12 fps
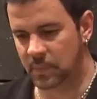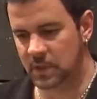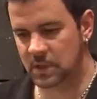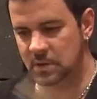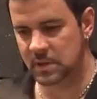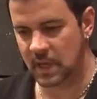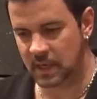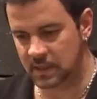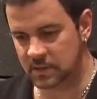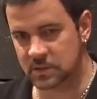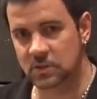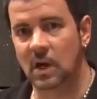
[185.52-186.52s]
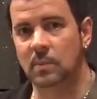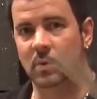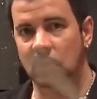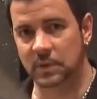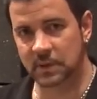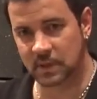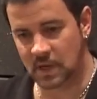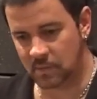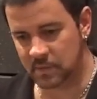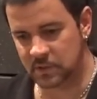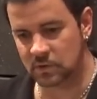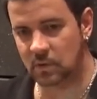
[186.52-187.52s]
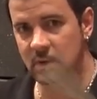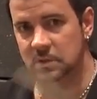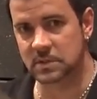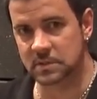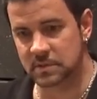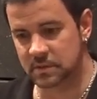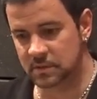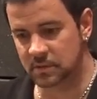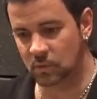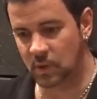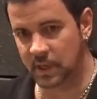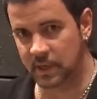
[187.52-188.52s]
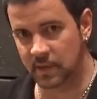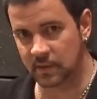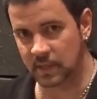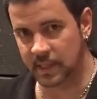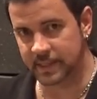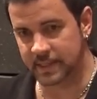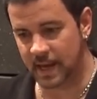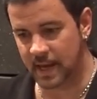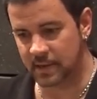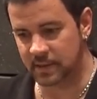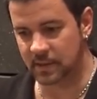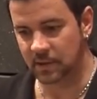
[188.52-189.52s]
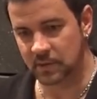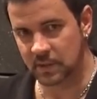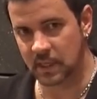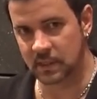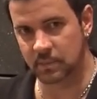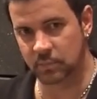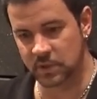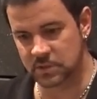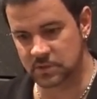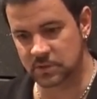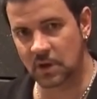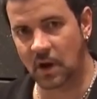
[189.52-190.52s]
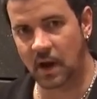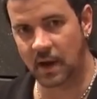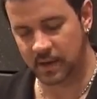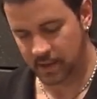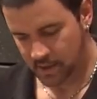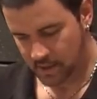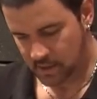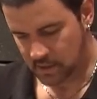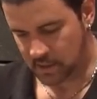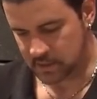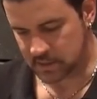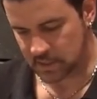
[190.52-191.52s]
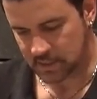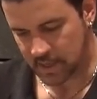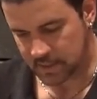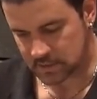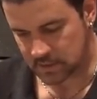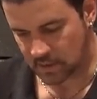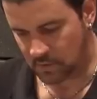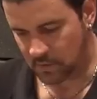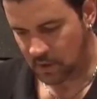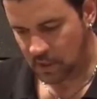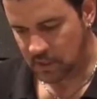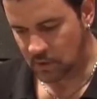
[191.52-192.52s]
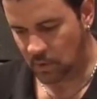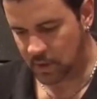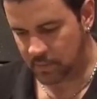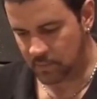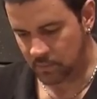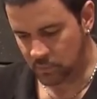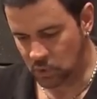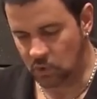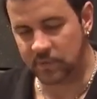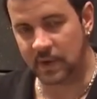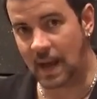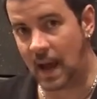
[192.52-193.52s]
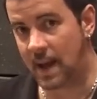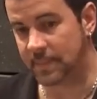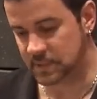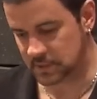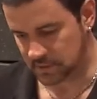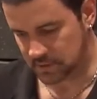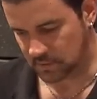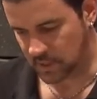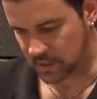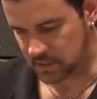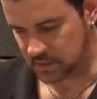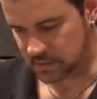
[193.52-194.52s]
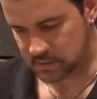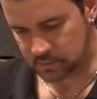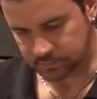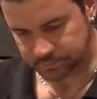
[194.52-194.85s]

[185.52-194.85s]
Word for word: You get into trouble when you're coming towards one another like that. You know, you get the bristles caught, things like that. So you want to move in opposite directions.